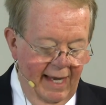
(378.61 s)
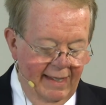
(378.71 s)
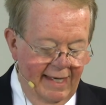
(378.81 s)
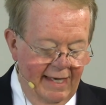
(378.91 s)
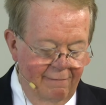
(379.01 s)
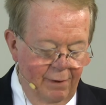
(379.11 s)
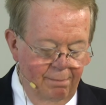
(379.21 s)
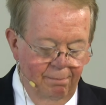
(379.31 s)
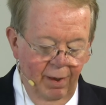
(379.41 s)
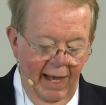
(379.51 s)
and
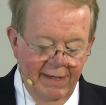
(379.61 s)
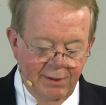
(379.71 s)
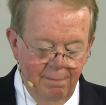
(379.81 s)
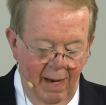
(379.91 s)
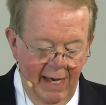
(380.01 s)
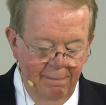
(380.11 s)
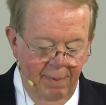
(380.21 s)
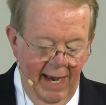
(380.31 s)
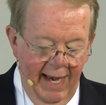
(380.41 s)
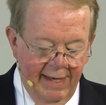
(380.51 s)
even bless my
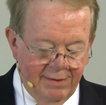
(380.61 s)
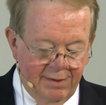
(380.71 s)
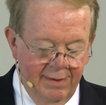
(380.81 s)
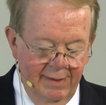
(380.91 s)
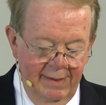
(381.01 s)
past